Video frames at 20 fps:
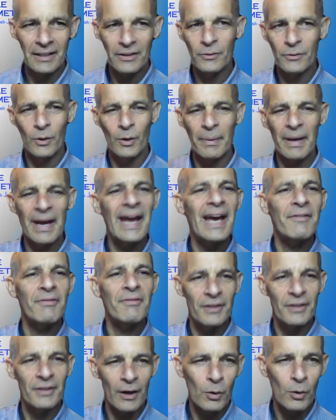it's on behalf
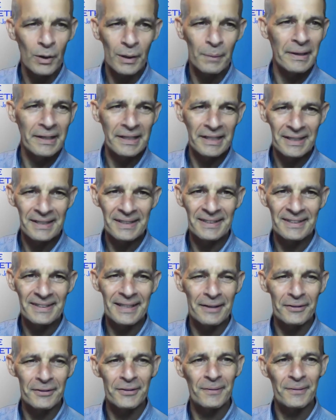of the whole committee.
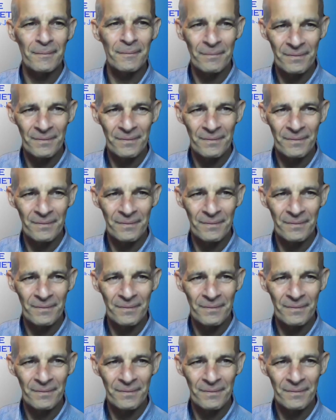Yes.